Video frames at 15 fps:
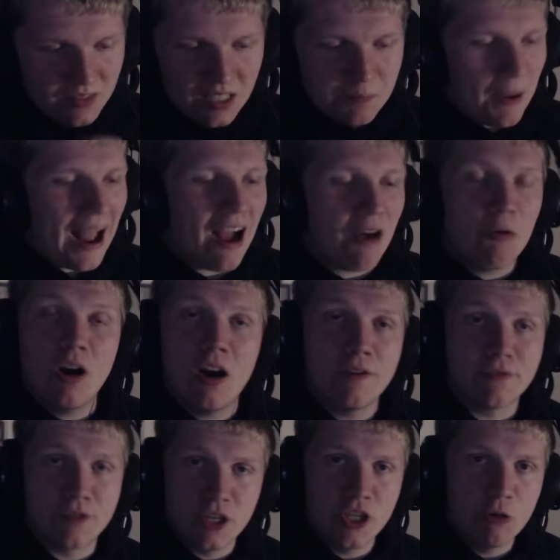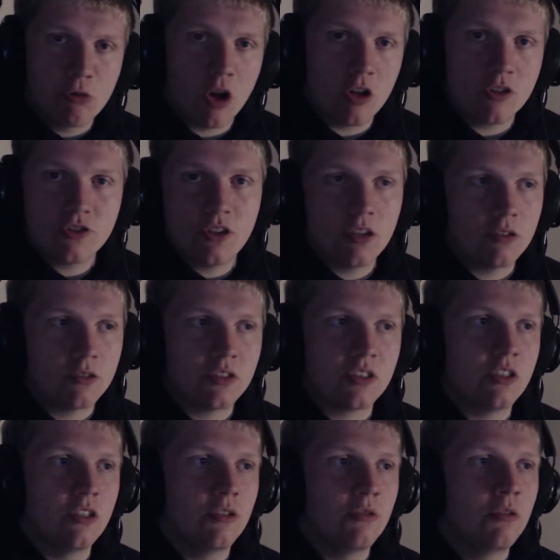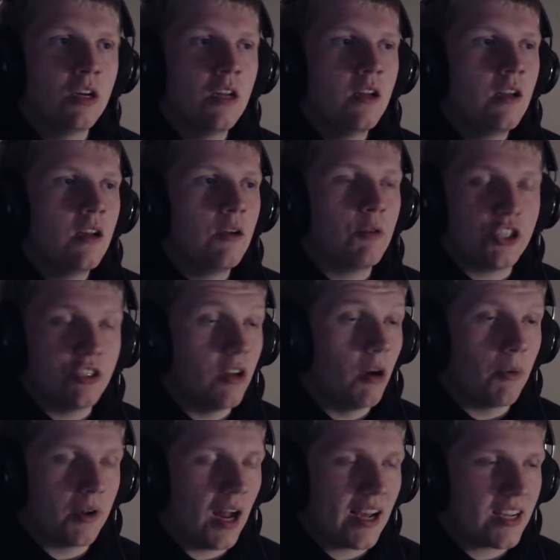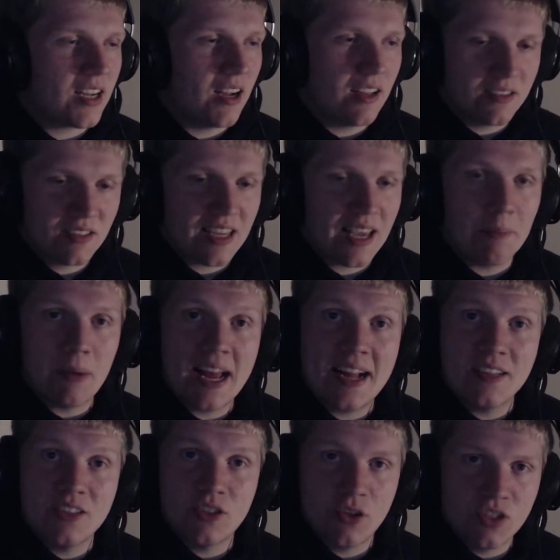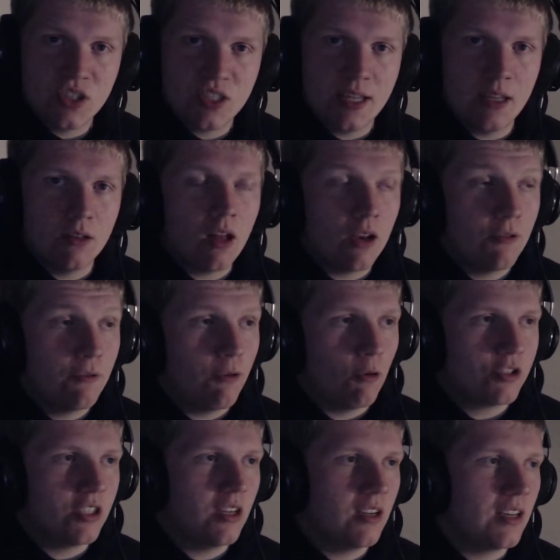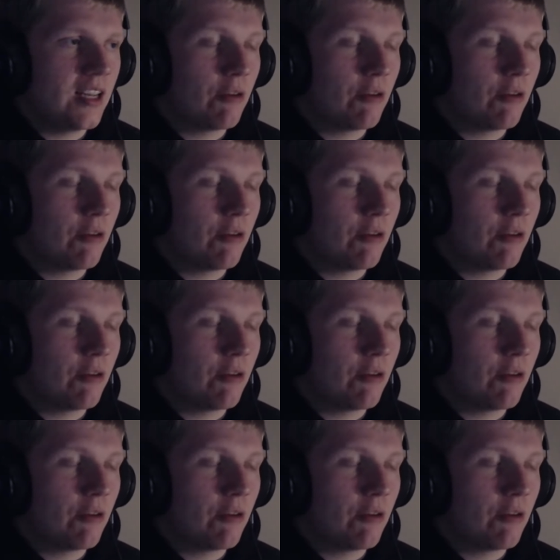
power of the new consoles to, which no, I can't get my hands on still, unfortunately.